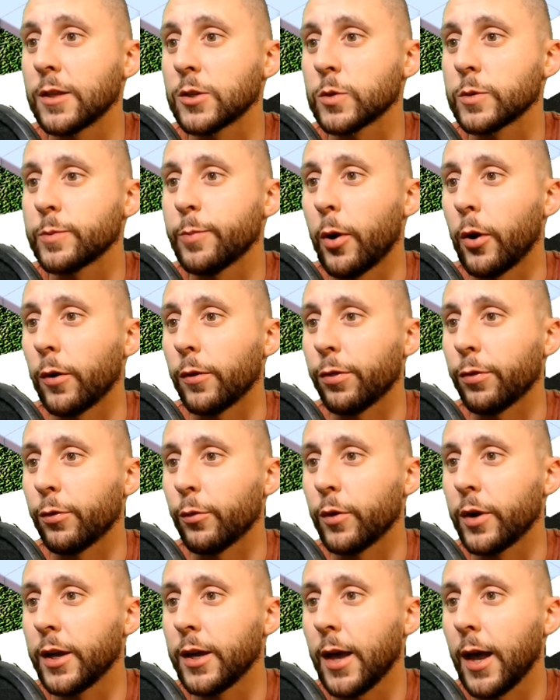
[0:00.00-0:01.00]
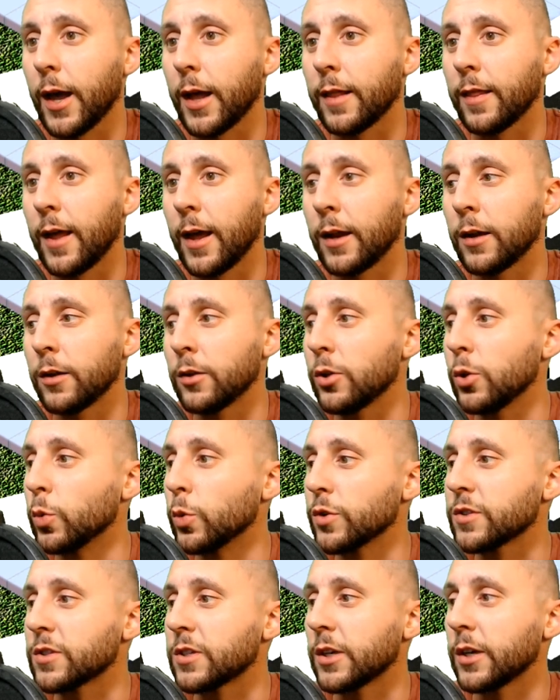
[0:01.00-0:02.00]
it. This was part three and then you
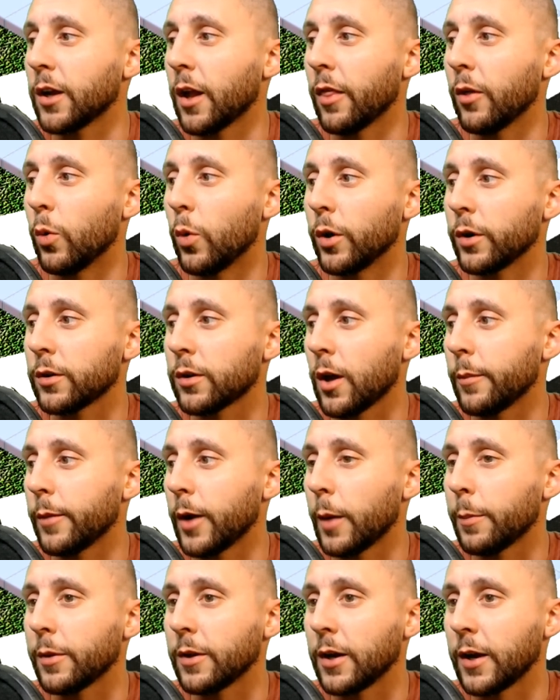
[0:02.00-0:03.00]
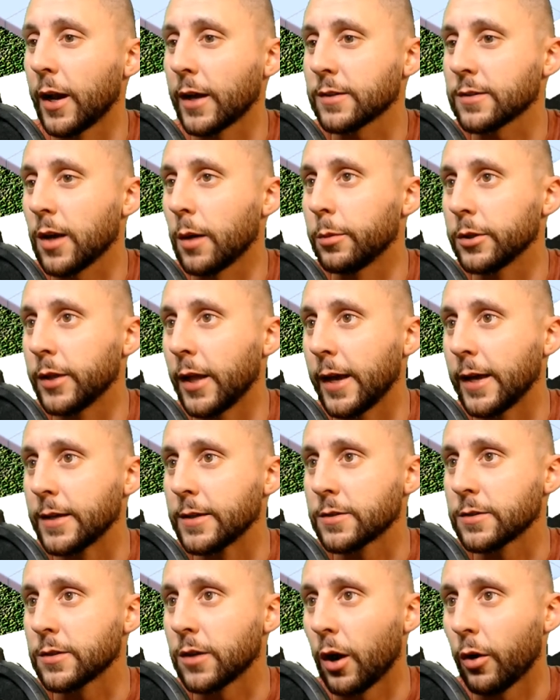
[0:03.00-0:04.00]
will see another one coming up in the next couple
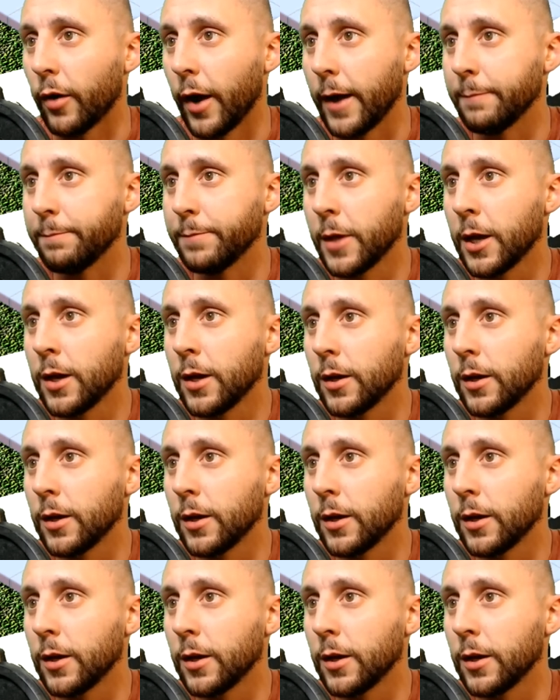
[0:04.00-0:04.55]
days. All right.